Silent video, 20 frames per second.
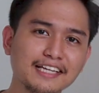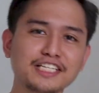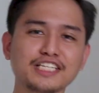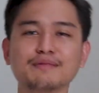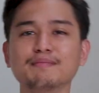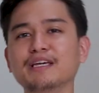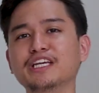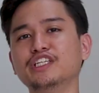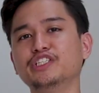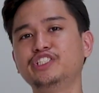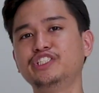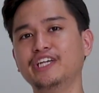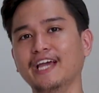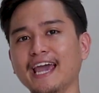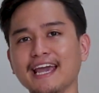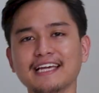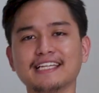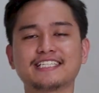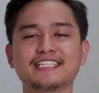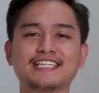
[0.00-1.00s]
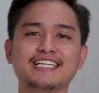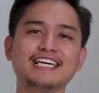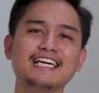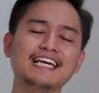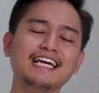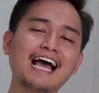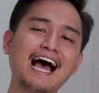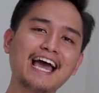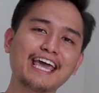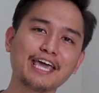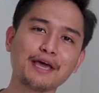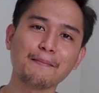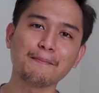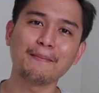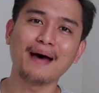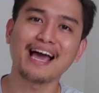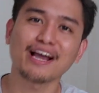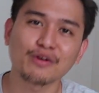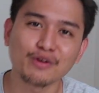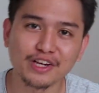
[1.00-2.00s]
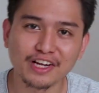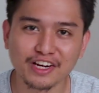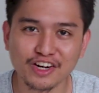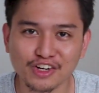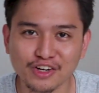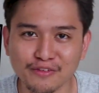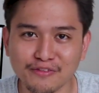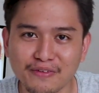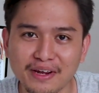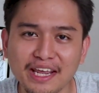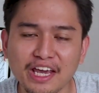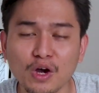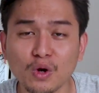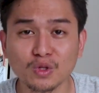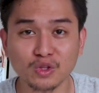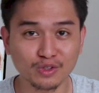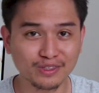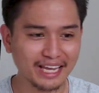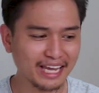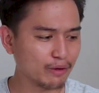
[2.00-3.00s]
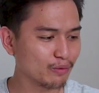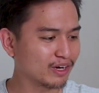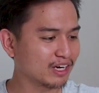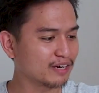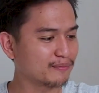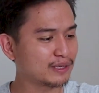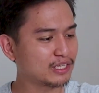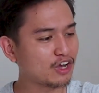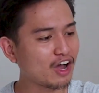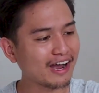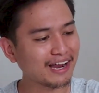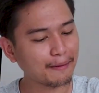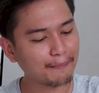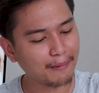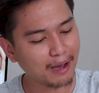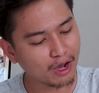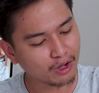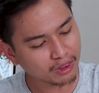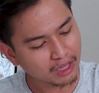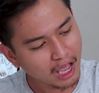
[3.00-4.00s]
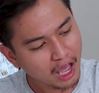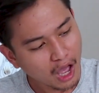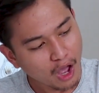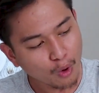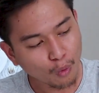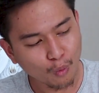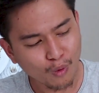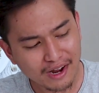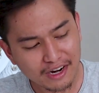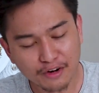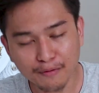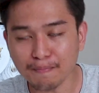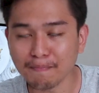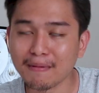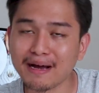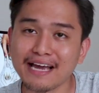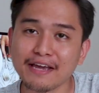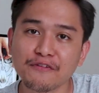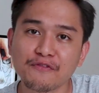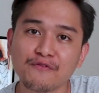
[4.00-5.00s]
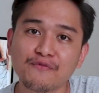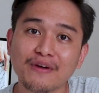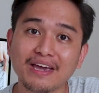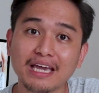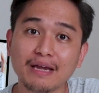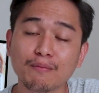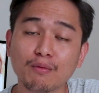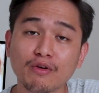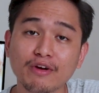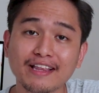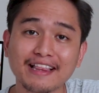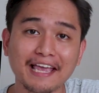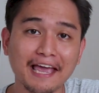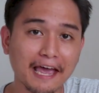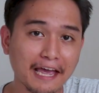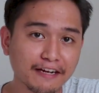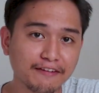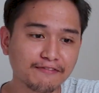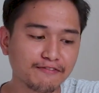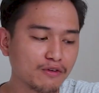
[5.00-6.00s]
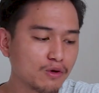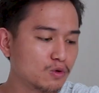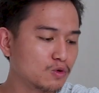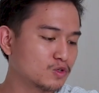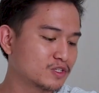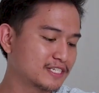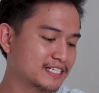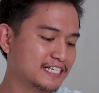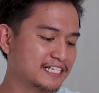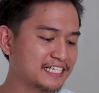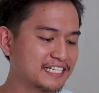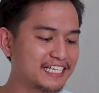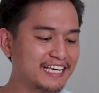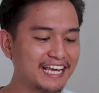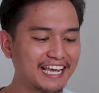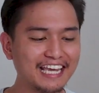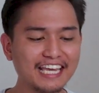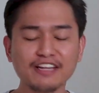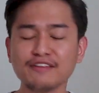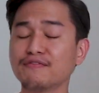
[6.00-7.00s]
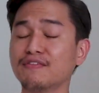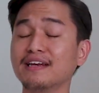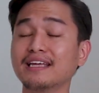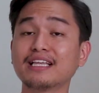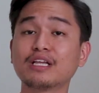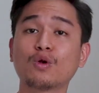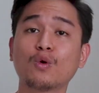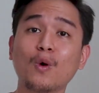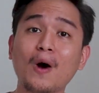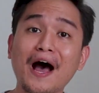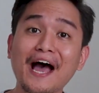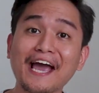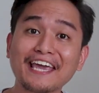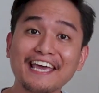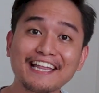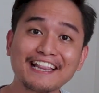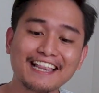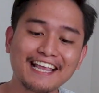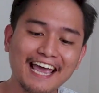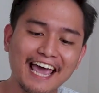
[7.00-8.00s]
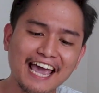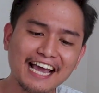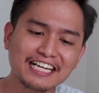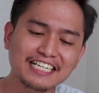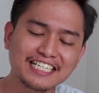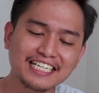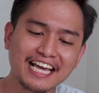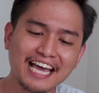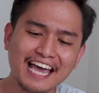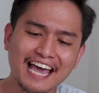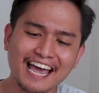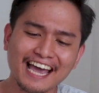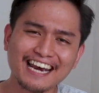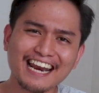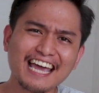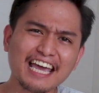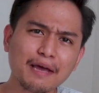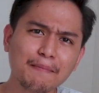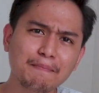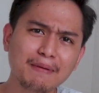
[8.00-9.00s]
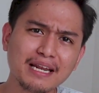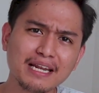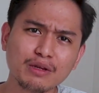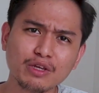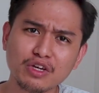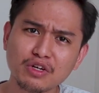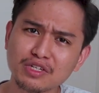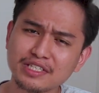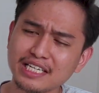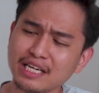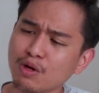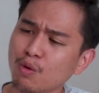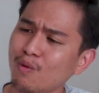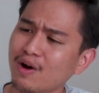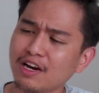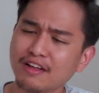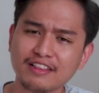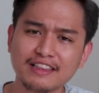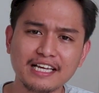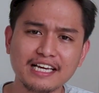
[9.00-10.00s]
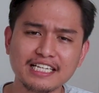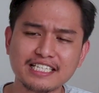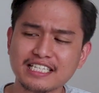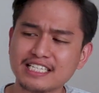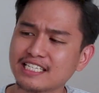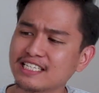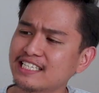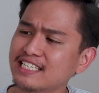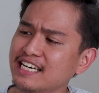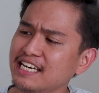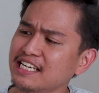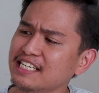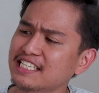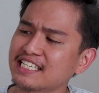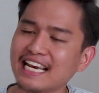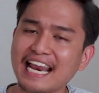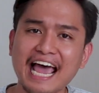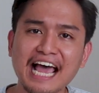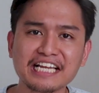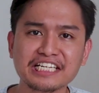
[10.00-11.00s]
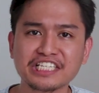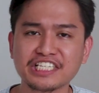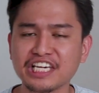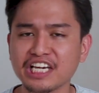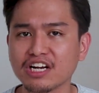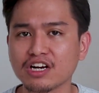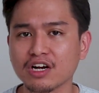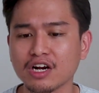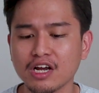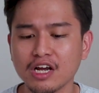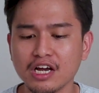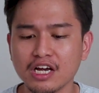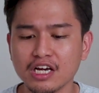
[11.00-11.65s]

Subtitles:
it's me, Jaycee. I am back with another video. Today, we're gonna be talking about one of my favorite headphones. This is the Infinix Quiet X, and I have been using one of these since last year.